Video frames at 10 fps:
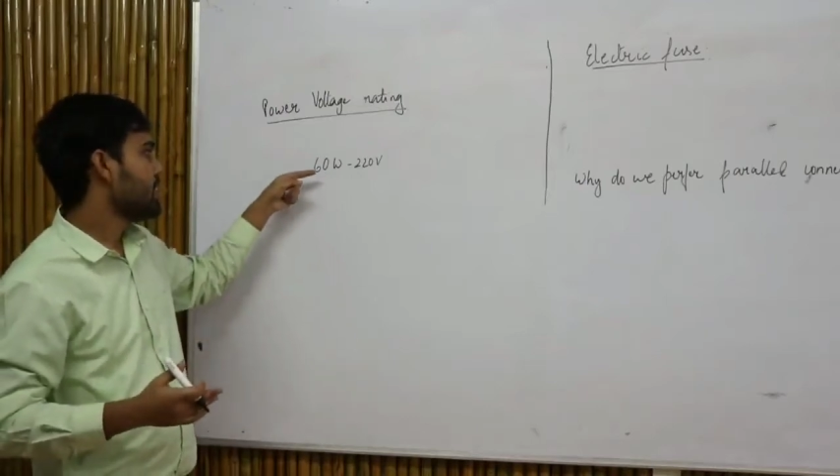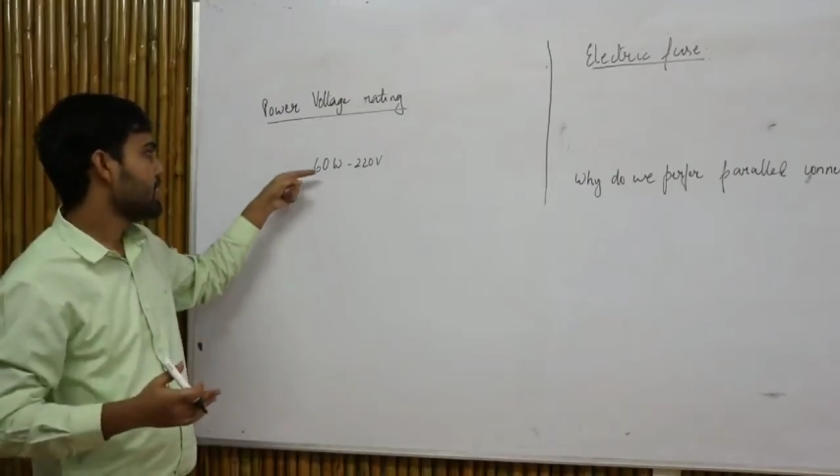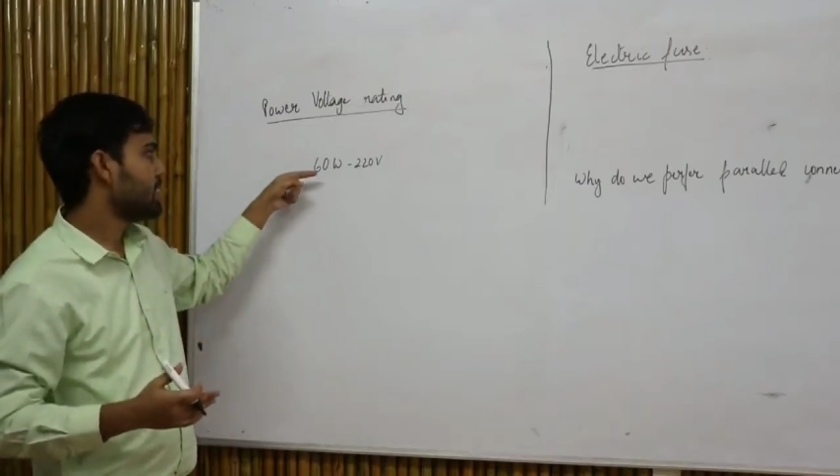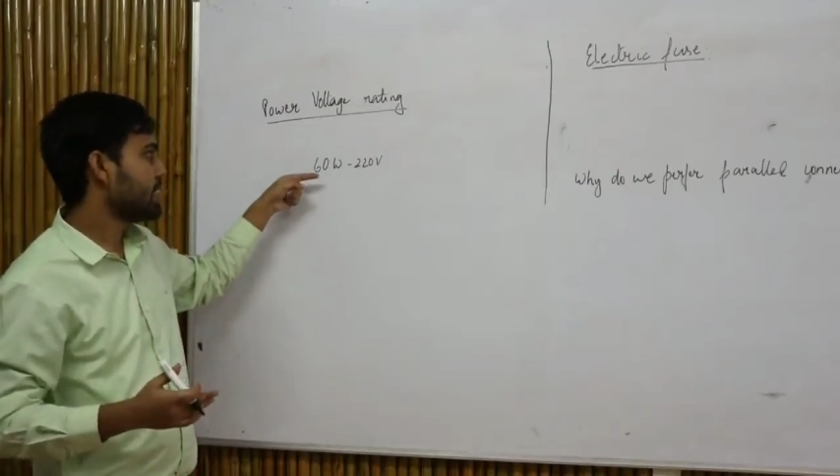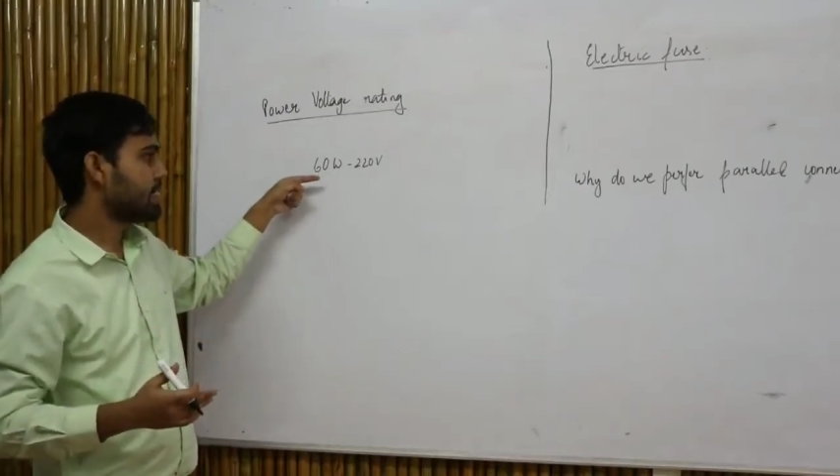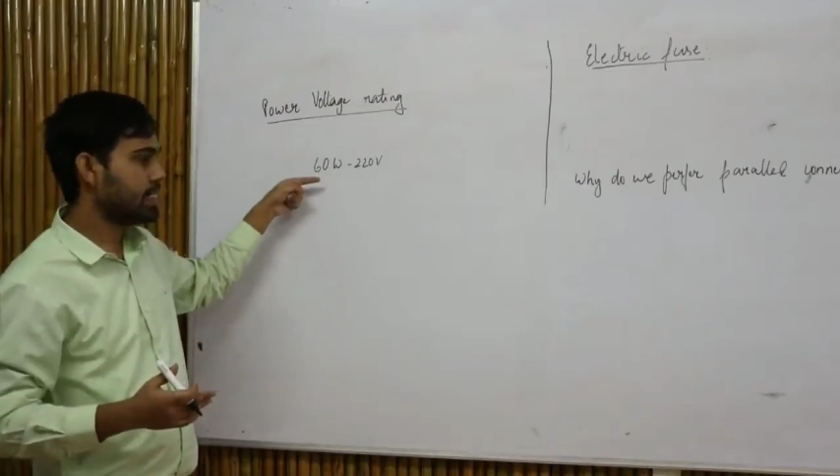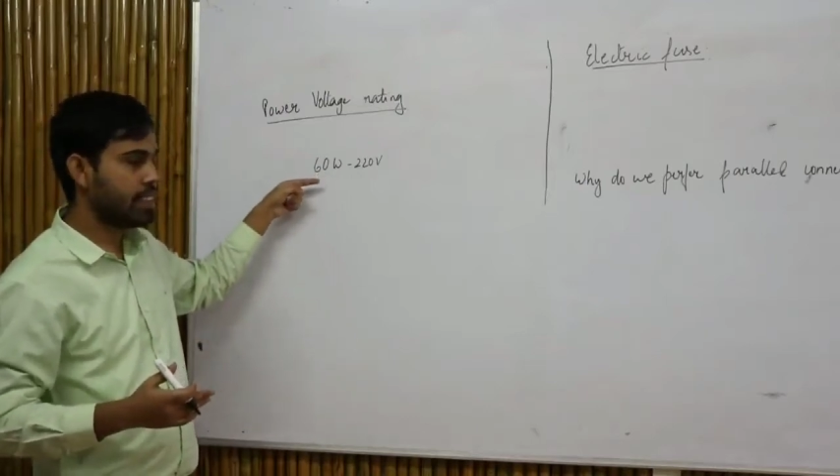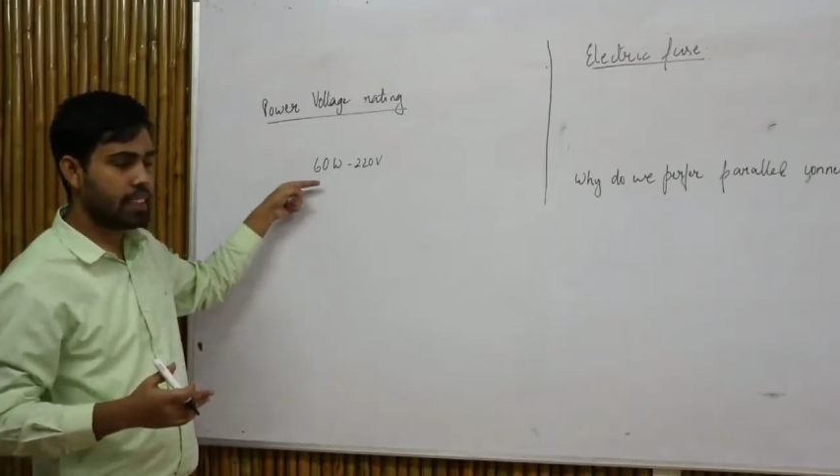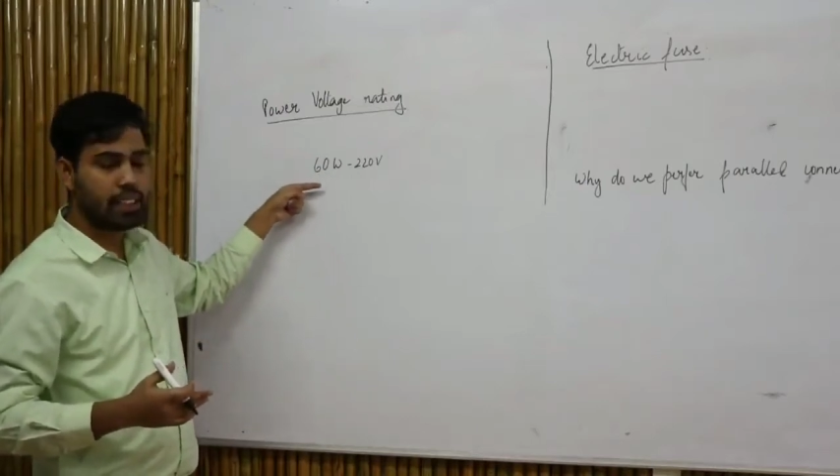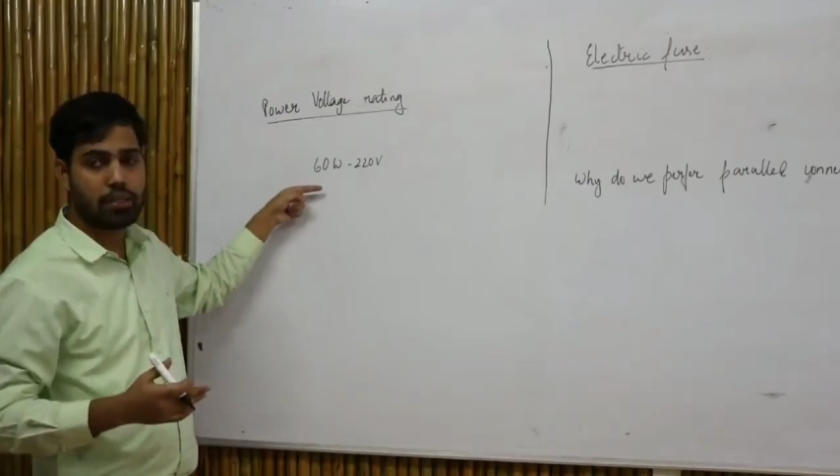
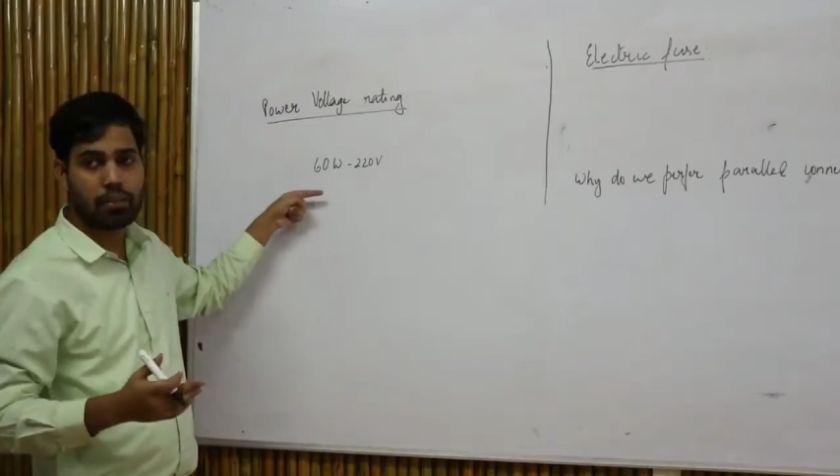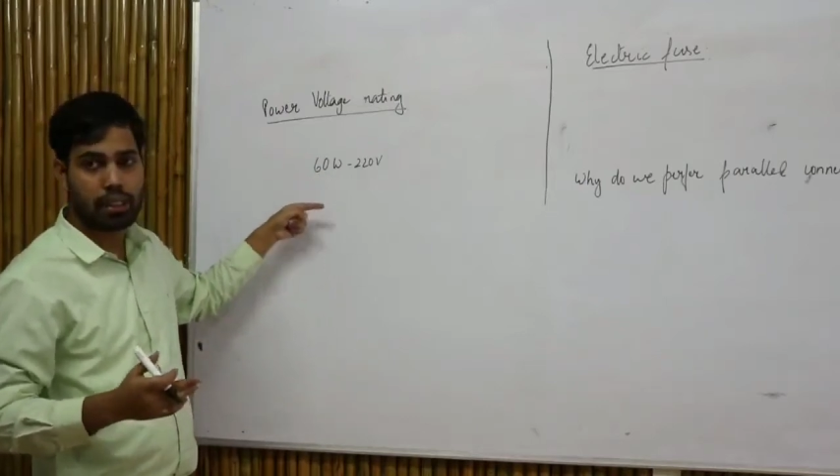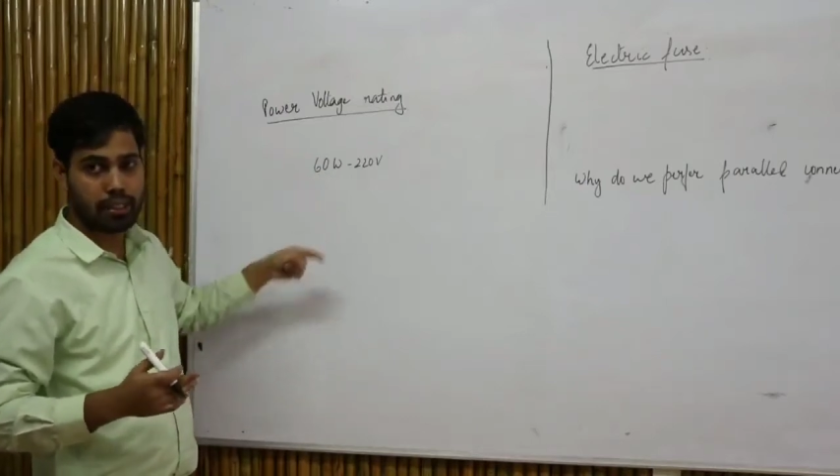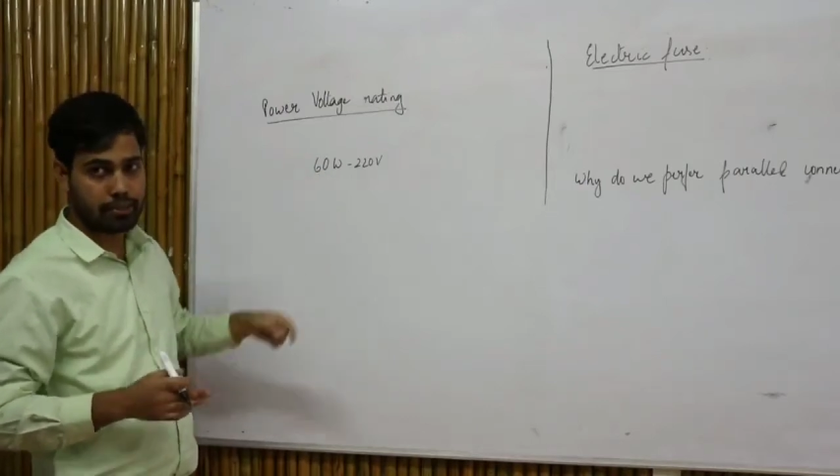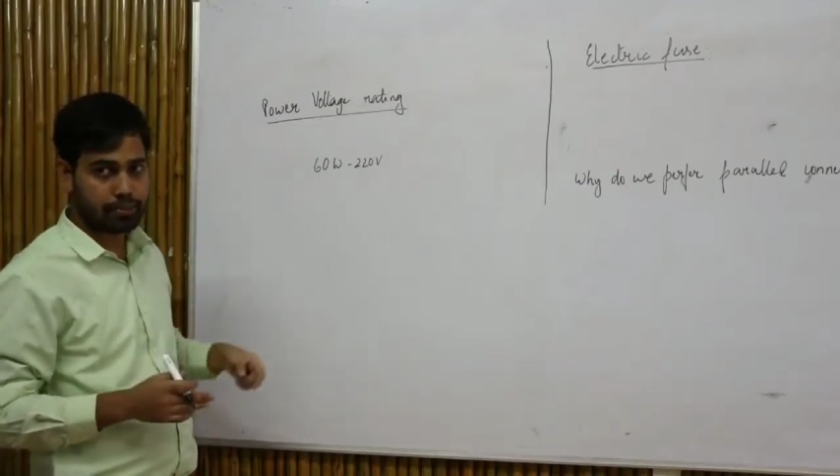60 watt.